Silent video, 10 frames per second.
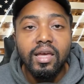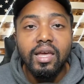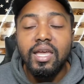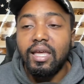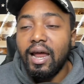
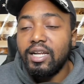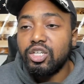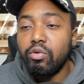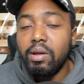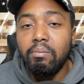He cannot
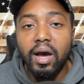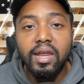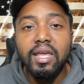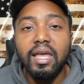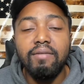generate money.
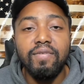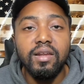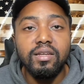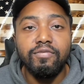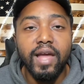He can't feed
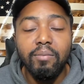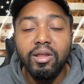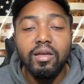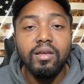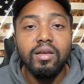his family.